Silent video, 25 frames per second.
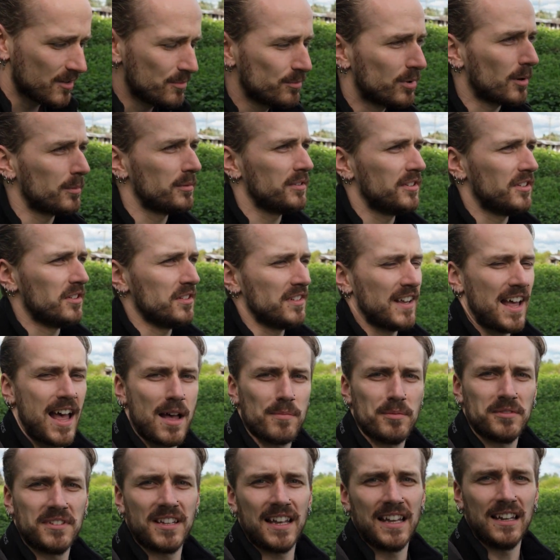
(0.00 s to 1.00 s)
Probably due to
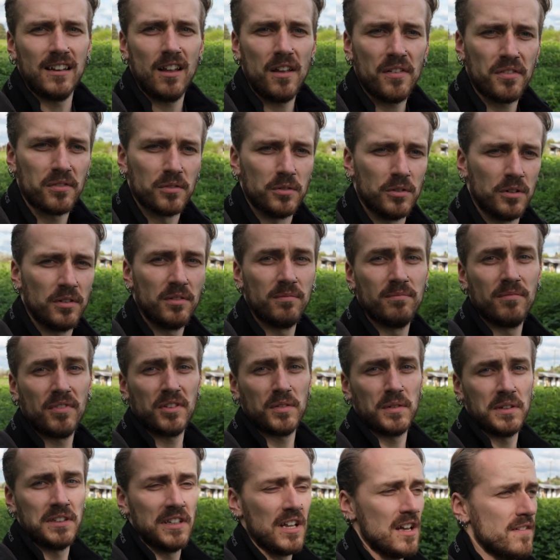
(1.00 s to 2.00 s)
habitat loss or
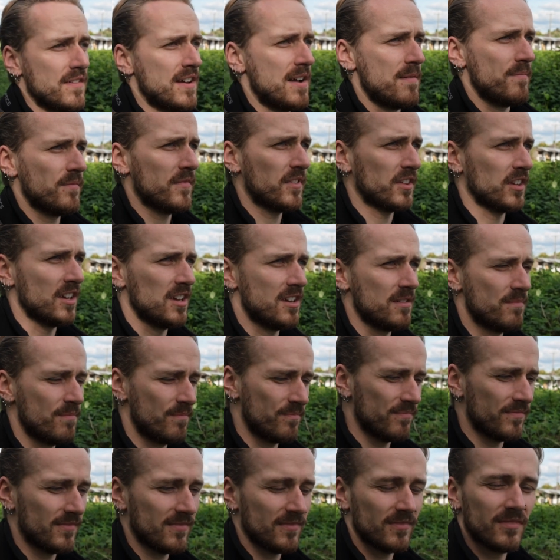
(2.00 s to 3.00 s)
something like that.
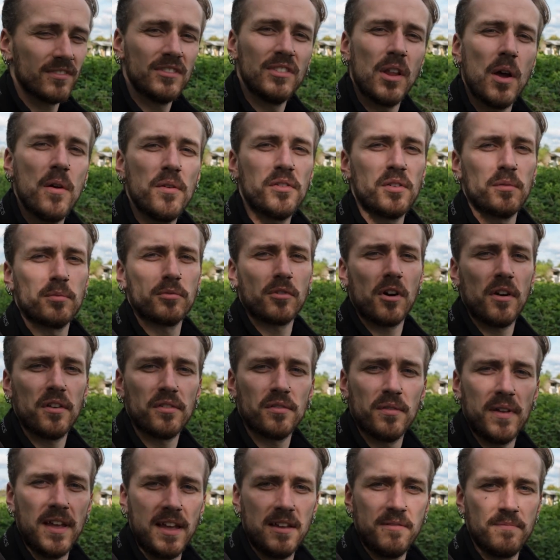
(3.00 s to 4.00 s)
So, no
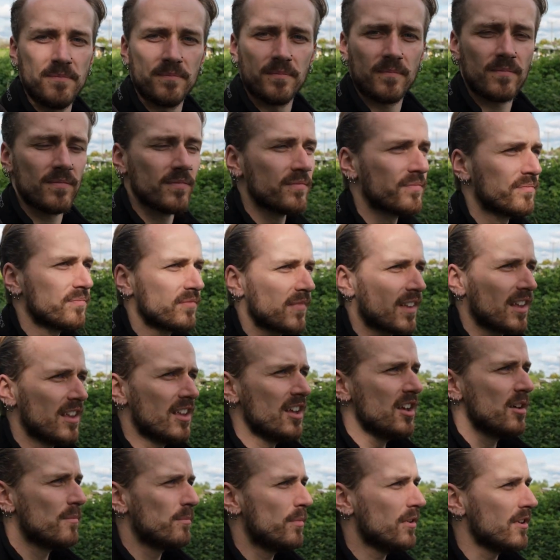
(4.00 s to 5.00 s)
surprise there.
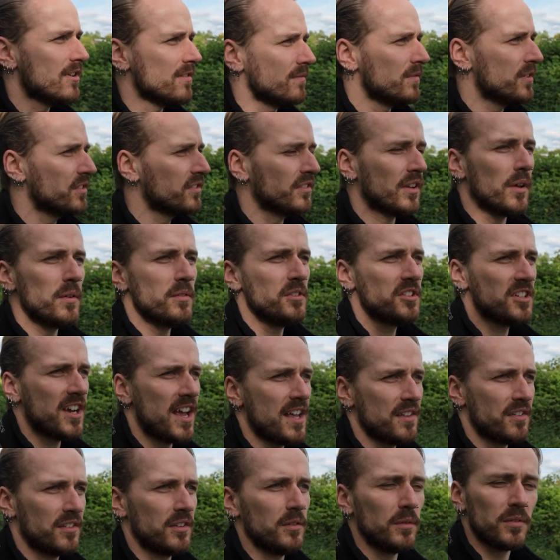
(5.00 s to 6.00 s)
But the
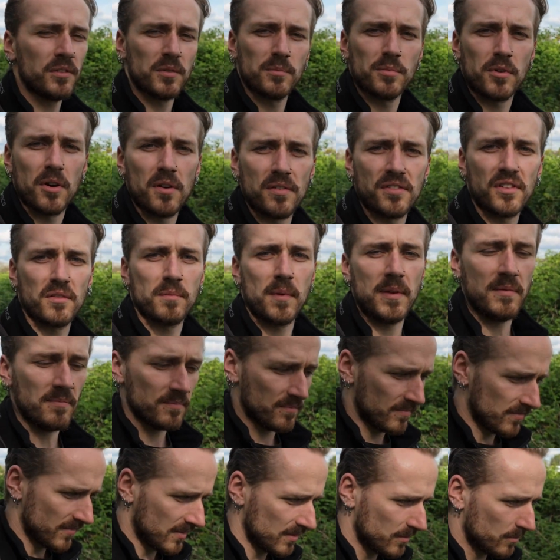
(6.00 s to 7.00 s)
stonechat still surprises me.
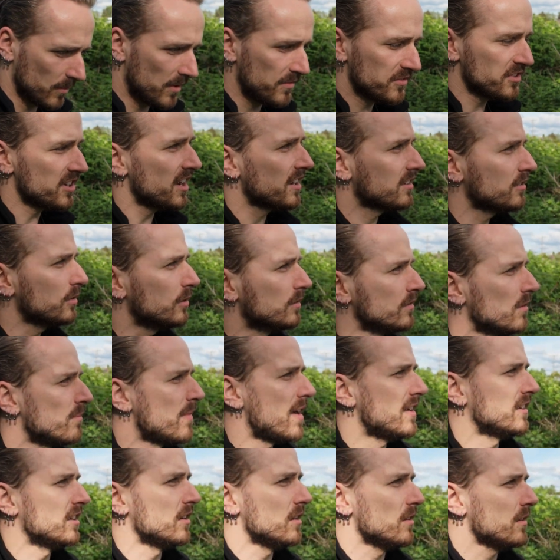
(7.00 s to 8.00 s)
We've checked all the
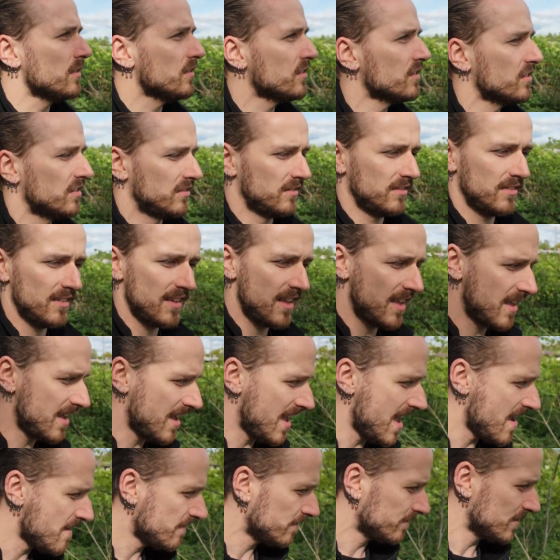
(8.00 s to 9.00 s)
meadows,
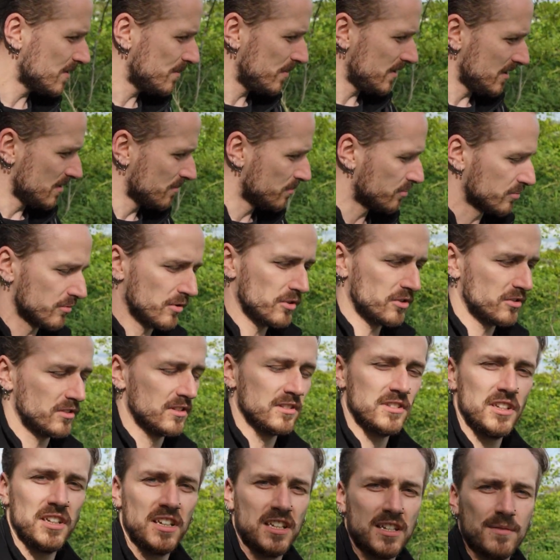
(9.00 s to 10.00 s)
every bit of
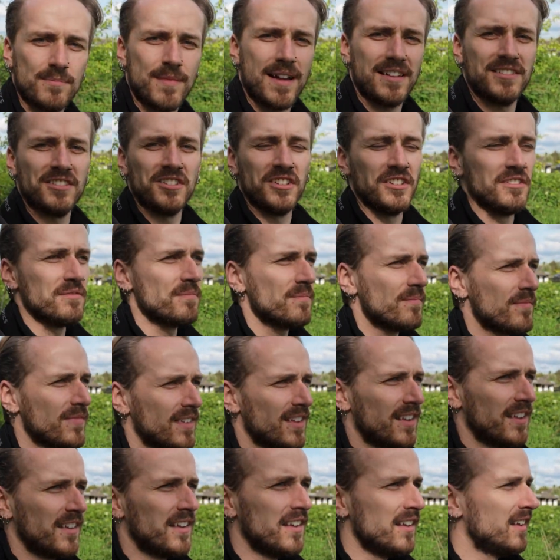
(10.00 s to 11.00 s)
brushland you can imagine.
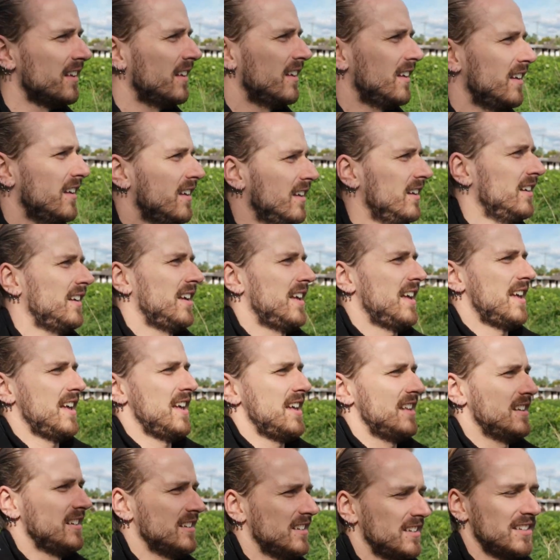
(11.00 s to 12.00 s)

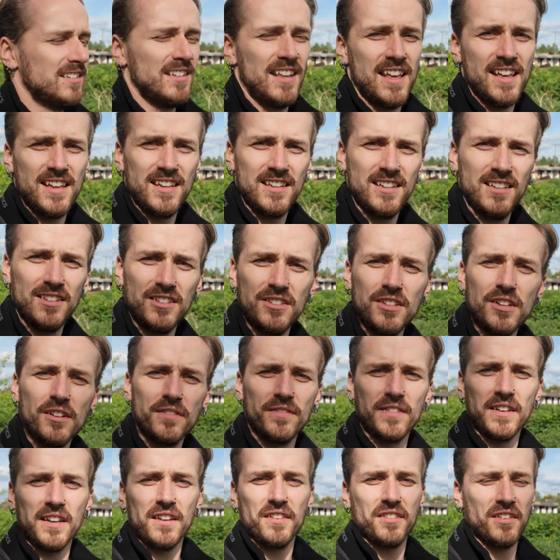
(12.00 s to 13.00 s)
And yeah,
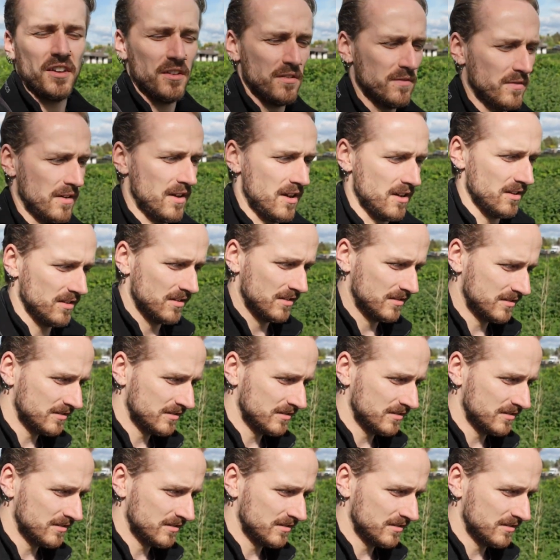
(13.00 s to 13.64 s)
nothing so far.